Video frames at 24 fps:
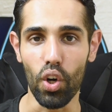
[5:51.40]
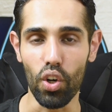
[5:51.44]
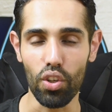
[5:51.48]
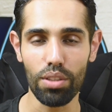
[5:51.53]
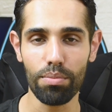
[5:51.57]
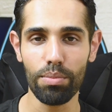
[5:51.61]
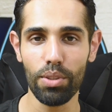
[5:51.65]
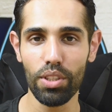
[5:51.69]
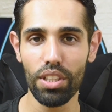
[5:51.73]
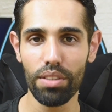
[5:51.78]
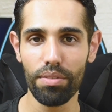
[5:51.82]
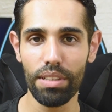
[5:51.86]

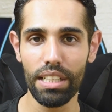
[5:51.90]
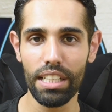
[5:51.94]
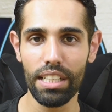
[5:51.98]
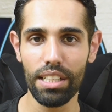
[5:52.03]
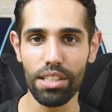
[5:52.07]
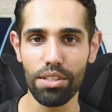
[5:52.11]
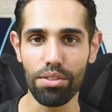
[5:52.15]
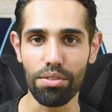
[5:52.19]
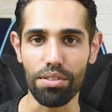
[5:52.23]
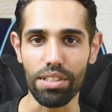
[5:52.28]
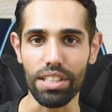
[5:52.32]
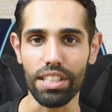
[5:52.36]
automotive
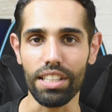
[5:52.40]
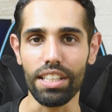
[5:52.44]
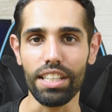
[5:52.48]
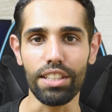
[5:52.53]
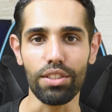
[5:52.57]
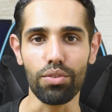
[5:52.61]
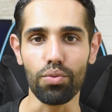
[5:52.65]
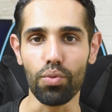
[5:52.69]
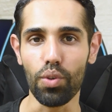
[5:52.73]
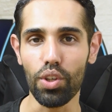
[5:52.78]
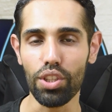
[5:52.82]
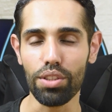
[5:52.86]
industry
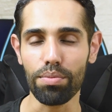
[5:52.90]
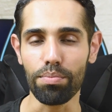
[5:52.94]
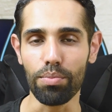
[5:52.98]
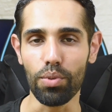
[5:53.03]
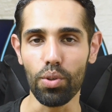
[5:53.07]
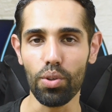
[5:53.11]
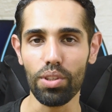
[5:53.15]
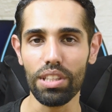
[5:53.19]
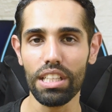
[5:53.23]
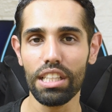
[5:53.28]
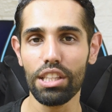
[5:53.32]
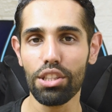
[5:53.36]
is worth
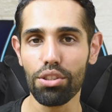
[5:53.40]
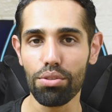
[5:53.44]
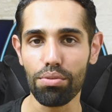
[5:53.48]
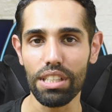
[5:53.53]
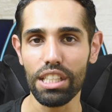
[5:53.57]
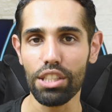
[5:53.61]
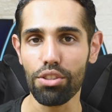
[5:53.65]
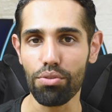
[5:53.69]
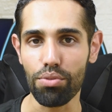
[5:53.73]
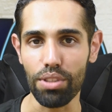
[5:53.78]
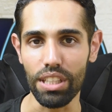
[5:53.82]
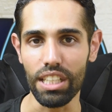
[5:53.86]
more than
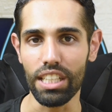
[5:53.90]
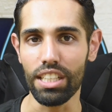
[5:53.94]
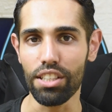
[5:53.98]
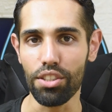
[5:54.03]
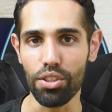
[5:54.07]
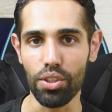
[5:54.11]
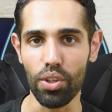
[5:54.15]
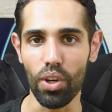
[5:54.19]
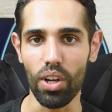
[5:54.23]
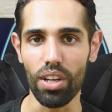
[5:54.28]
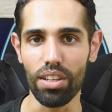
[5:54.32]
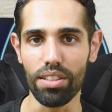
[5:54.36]
$3
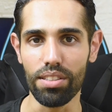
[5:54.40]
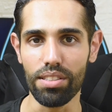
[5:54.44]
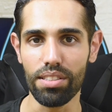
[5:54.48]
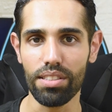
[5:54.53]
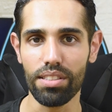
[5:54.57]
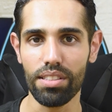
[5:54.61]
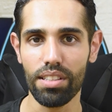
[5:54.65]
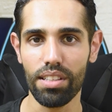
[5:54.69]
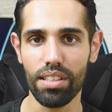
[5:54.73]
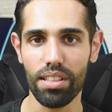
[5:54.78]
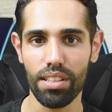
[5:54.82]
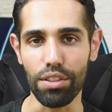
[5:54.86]
trillion,
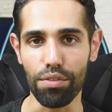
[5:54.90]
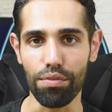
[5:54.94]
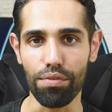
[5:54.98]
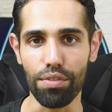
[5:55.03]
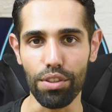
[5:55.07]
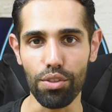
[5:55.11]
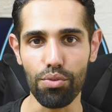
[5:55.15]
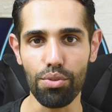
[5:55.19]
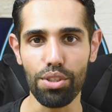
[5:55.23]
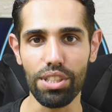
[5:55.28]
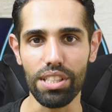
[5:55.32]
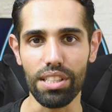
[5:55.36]
and the
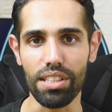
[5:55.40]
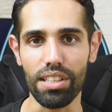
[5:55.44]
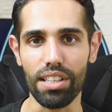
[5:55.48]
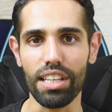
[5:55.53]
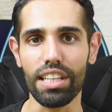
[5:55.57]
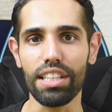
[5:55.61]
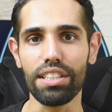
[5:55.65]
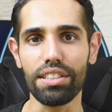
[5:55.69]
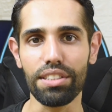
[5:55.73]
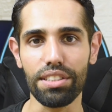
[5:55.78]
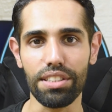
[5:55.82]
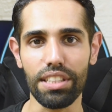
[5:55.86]
future
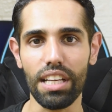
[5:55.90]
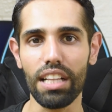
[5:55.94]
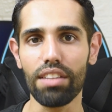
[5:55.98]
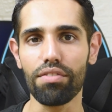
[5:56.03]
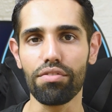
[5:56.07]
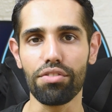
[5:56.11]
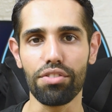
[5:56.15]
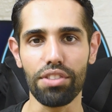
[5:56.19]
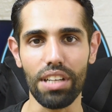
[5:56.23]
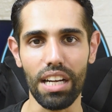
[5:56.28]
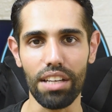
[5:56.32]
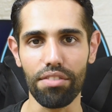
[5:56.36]
is
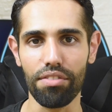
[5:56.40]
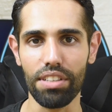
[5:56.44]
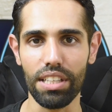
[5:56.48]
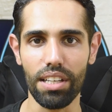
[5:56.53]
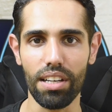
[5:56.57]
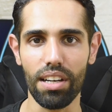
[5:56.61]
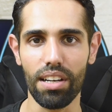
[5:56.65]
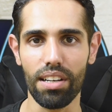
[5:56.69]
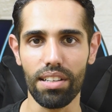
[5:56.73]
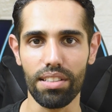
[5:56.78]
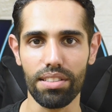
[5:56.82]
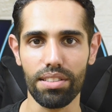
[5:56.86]
self-driving
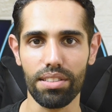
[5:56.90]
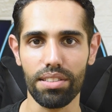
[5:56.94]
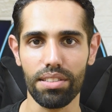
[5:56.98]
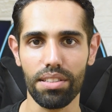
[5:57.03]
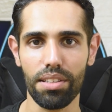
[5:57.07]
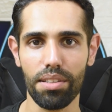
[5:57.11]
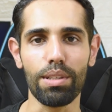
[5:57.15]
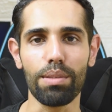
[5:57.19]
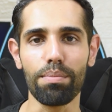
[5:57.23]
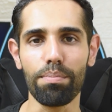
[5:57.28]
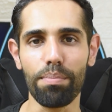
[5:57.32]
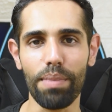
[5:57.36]
cars.
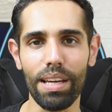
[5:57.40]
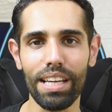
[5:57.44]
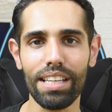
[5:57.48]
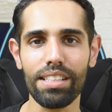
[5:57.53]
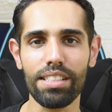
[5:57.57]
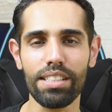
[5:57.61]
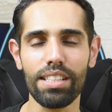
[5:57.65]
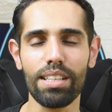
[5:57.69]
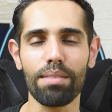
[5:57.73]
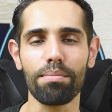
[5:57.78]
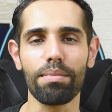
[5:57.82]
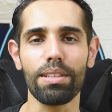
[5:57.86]
But
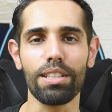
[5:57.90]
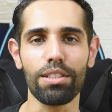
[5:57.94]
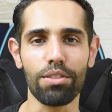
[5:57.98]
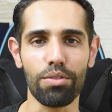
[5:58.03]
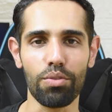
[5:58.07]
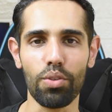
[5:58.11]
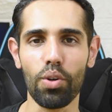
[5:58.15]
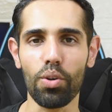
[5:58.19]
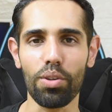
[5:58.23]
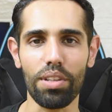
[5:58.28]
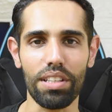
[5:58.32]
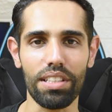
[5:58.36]
making them is
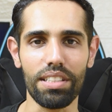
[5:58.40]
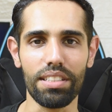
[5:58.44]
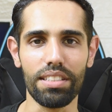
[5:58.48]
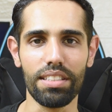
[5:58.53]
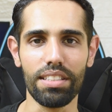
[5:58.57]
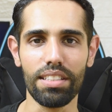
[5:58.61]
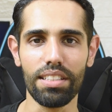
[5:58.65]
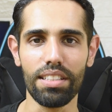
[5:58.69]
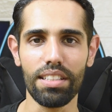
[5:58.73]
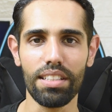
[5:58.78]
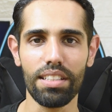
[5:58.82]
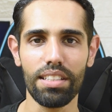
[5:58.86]
not
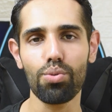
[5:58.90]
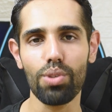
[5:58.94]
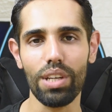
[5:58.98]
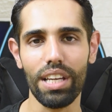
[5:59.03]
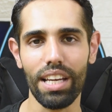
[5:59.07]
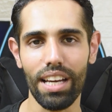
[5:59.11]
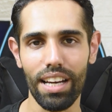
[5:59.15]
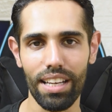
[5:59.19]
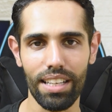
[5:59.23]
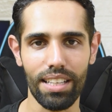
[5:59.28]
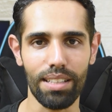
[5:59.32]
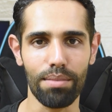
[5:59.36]
easy. 2
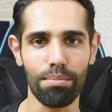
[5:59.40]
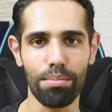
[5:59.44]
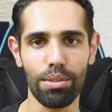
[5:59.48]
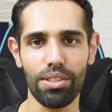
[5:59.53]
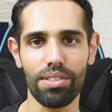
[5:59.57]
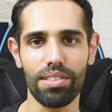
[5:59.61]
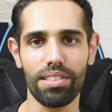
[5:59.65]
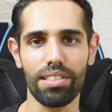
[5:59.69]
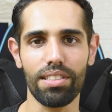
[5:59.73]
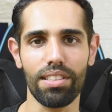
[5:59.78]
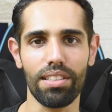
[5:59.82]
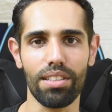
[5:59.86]
AI
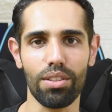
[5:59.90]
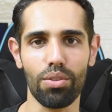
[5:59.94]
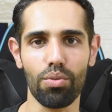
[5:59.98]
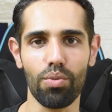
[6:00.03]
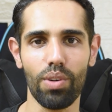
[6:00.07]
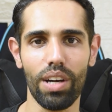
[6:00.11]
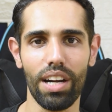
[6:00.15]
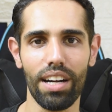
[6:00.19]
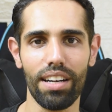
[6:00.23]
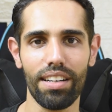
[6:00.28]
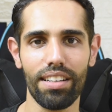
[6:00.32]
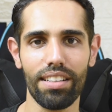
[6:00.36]
computers are
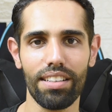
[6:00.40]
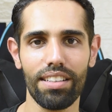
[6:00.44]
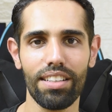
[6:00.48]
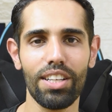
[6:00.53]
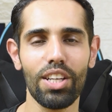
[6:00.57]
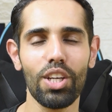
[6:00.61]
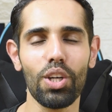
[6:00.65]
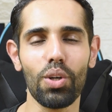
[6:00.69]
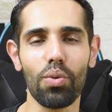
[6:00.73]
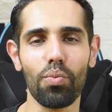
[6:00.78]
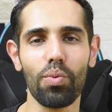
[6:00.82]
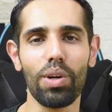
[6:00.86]
required.
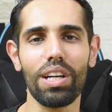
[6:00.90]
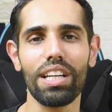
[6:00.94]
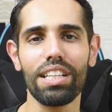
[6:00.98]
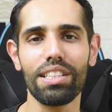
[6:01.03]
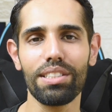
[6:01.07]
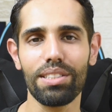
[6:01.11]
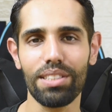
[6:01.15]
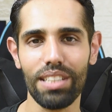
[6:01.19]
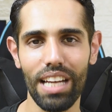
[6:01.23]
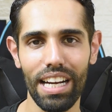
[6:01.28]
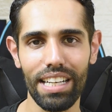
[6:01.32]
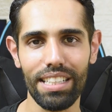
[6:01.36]
One
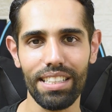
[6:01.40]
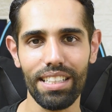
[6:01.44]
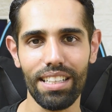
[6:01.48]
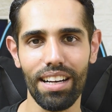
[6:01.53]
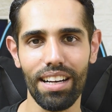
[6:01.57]
inside the